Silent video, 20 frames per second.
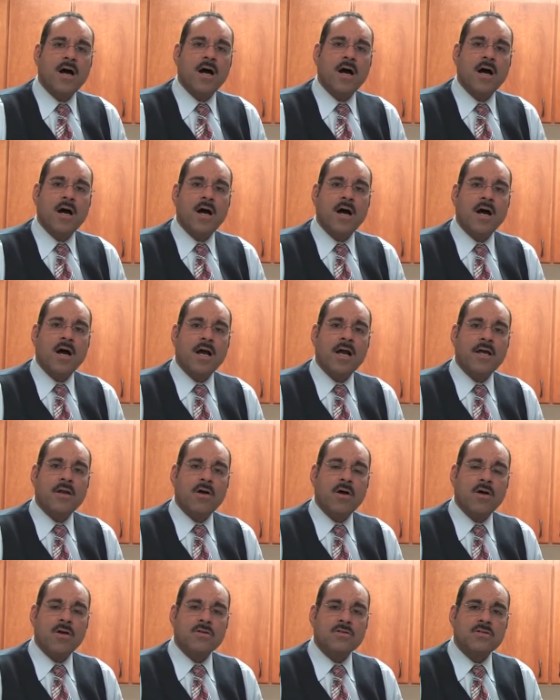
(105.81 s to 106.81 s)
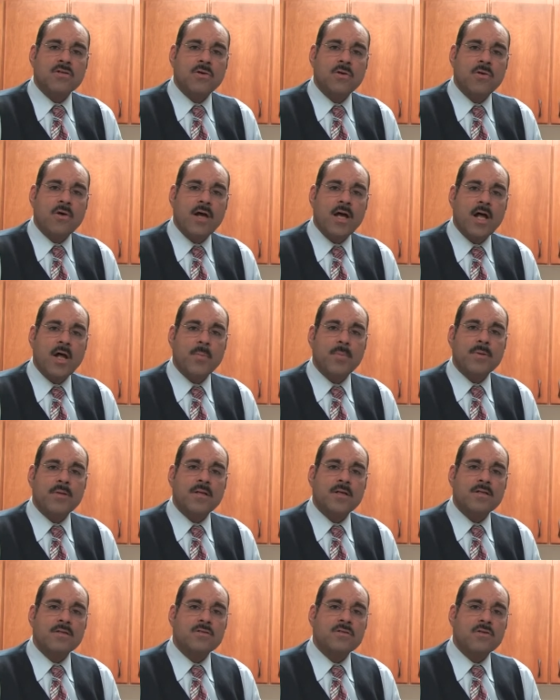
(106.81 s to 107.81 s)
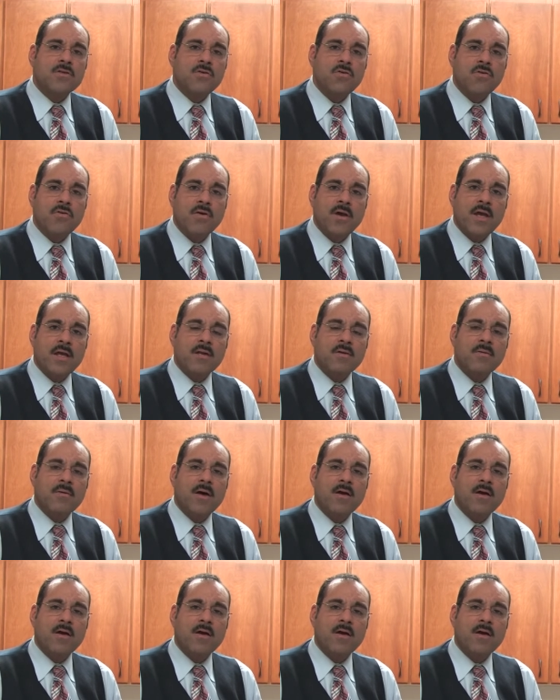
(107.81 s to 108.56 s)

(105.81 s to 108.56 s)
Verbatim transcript: uh, and also helping us to create a,